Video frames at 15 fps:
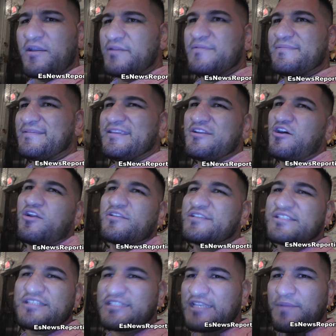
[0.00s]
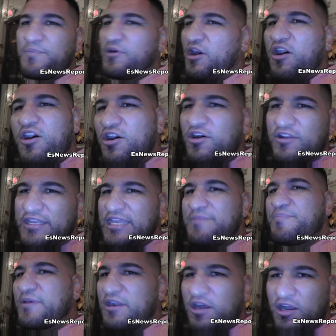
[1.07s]
you? Oh, you know, just a simple, oh,
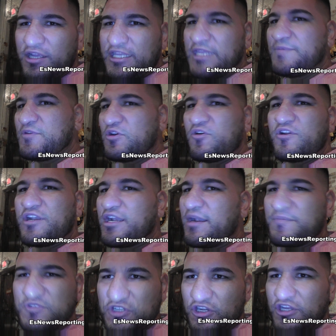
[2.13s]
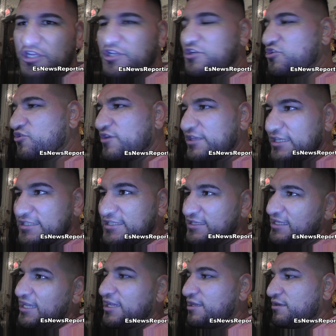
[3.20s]
keep it on, keep doing it, I'm sure you could do it, this
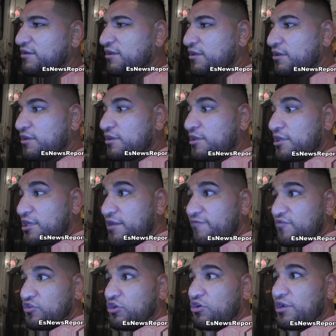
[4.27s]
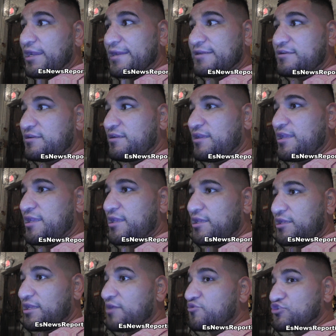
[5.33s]
and that. Even though, like,
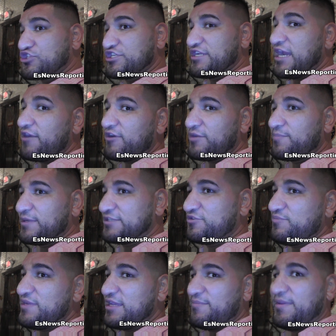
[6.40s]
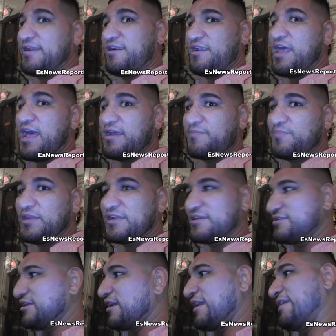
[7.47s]
it was generic, but to me it meant a lot
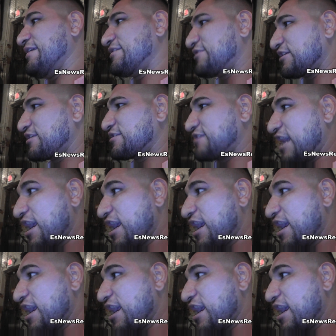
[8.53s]
because he at least took the